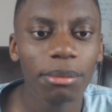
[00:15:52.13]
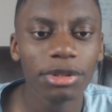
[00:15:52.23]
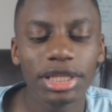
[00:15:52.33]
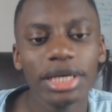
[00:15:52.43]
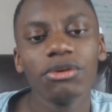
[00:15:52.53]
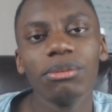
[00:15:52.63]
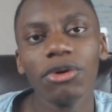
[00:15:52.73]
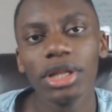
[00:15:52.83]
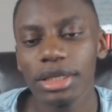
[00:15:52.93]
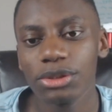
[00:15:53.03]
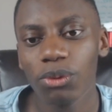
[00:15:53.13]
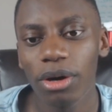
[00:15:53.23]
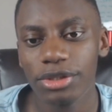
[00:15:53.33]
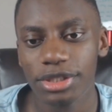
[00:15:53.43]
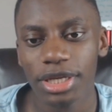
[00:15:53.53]
But the thing with Muller as
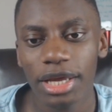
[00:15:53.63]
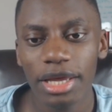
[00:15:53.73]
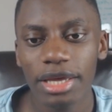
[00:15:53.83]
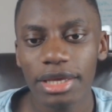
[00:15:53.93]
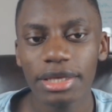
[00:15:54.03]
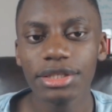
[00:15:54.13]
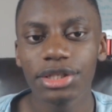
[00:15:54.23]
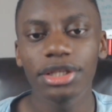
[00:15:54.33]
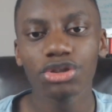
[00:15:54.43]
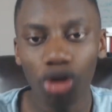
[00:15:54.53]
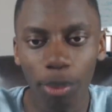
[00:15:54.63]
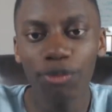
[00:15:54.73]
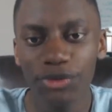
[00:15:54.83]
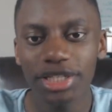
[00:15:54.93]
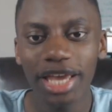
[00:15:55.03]
well is he's at the top
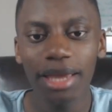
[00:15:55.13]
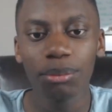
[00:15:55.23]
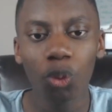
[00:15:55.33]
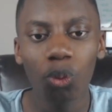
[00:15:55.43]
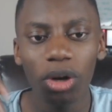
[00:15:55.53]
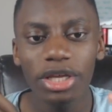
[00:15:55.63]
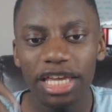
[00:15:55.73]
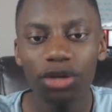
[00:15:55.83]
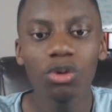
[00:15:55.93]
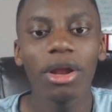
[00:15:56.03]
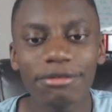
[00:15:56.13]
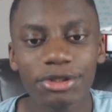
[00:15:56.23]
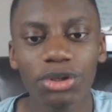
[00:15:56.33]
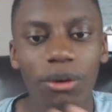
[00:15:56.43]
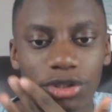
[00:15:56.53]
of his game. He'd love
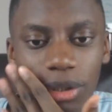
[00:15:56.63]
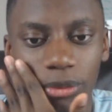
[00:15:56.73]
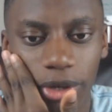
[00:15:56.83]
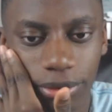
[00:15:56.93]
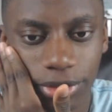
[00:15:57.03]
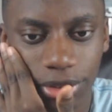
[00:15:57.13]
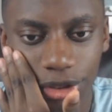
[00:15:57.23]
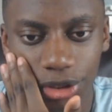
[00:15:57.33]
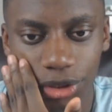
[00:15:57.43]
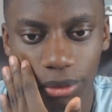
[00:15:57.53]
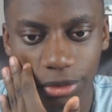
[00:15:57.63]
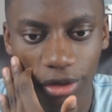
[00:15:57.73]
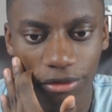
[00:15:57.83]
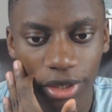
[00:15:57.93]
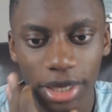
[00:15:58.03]
to go somewhere else and just show
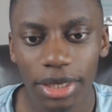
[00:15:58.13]
himself.